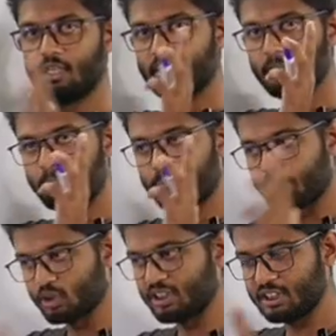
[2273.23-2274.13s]
the
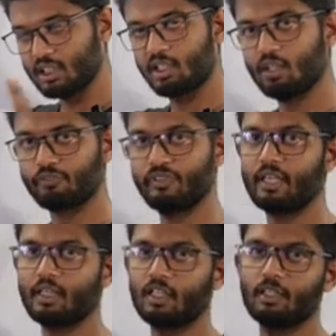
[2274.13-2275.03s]
position of
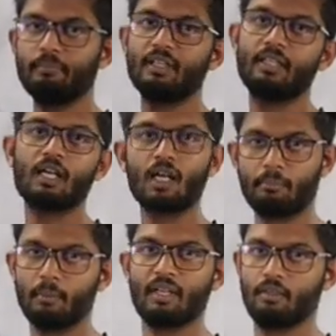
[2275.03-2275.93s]
that term in that
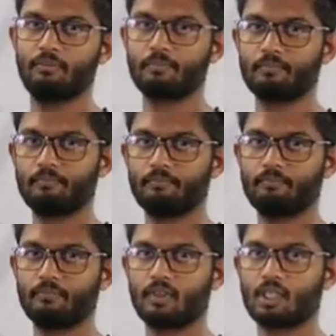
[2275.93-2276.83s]
number pattern.
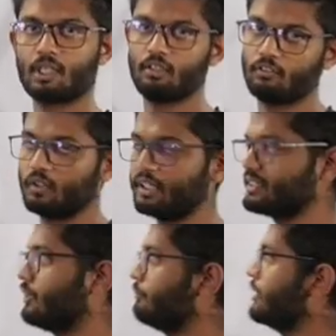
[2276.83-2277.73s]
For
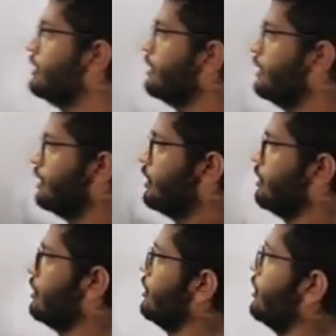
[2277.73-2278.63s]
example,
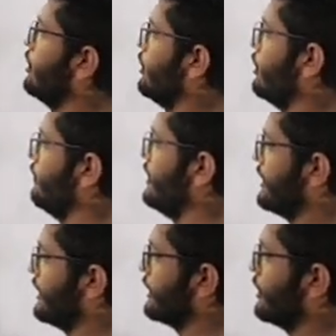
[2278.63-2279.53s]
we'll
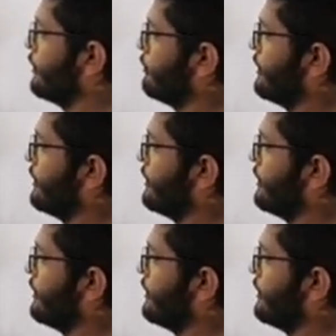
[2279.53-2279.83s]
take a number